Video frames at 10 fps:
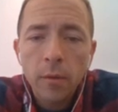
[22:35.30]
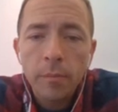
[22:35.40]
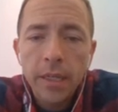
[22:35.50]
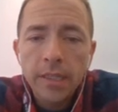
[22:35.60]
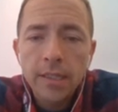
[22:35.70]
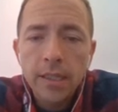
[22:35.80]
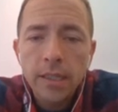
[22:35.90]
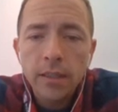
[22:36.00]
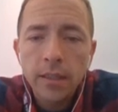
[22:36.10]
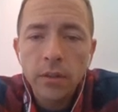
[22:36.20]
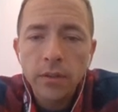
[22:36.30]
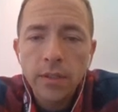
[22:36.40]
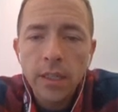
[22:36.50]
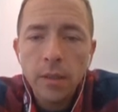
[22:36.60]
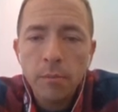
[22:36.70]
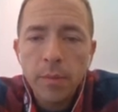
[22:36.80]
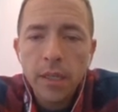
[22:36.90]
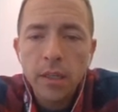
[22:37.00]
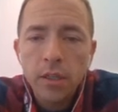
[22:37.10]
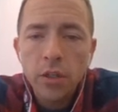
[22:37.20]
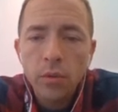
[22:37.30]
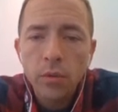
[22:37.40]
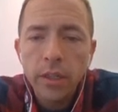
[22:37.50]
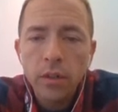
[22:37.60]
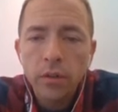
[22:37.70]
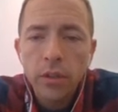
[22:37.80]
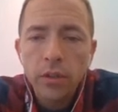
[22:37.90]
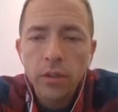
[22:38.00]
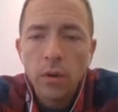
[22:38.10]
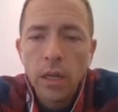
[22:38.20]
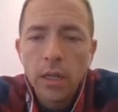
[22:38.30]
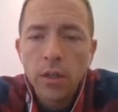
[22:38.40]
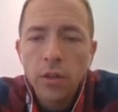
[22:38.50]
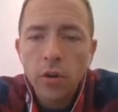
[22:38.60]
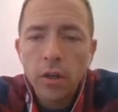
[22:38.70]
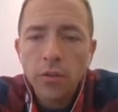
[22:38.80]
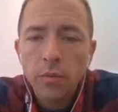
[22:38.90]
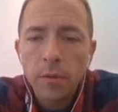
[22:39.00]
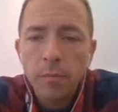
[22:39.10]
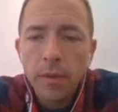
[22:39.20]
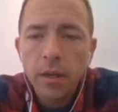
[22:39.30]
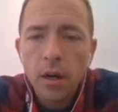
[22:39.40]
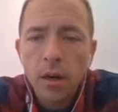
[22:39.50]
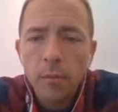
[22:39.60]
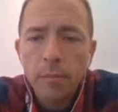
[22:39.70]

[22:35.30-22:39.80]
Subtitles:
big T, big Q, little q, crossed with big R,